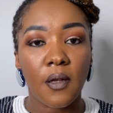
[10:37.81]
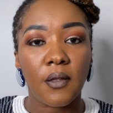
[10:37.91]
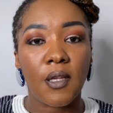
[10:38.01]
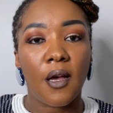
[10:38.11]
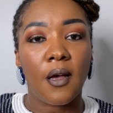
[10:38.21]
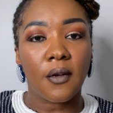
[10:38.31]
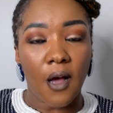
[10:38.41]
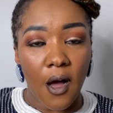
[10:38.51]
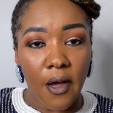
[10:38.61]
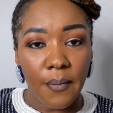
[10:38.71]
the
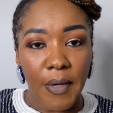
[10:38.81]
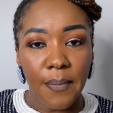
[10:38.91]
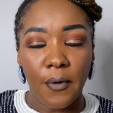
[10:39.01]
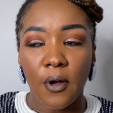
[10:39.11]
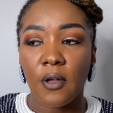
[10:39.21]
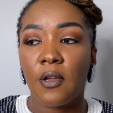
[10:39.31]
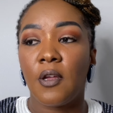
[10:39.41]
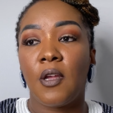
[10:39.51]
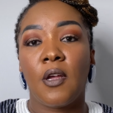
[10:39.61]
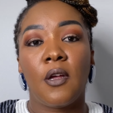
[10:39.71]
Congo people,
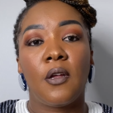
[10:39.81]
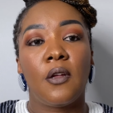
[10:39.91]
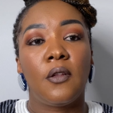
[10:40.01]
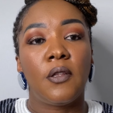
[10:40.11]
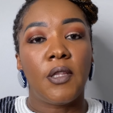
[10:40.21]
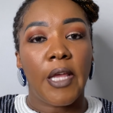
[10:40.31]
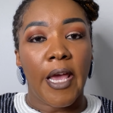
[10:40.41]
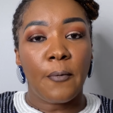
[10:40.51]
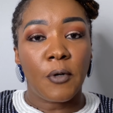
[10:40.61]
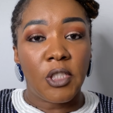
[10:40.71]

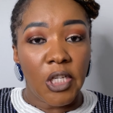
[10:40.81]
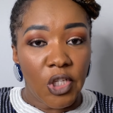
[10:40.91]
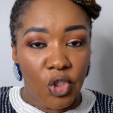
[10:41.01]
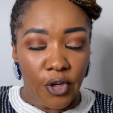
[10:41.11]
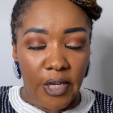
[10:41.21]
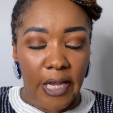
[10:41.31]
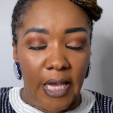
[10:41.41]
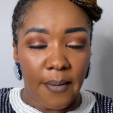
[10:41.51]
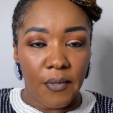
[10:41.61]
they will change your name.